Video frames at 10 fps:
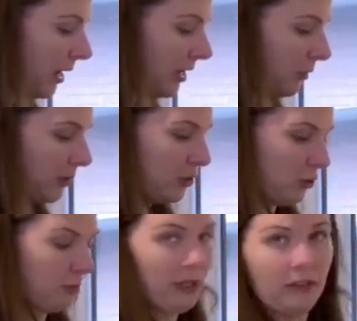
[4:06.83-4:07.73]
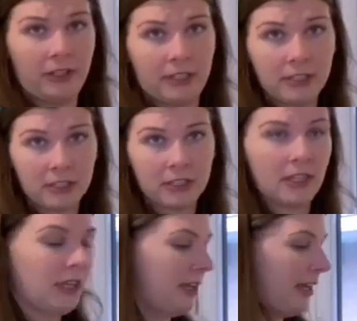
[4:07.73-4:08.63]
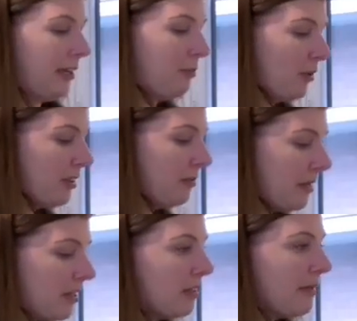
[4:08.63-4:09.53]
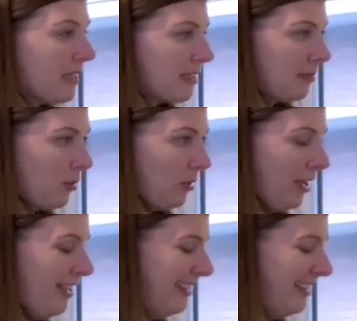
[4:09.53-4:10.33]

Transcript: I'm going to peel these and put them in the mixing bowl.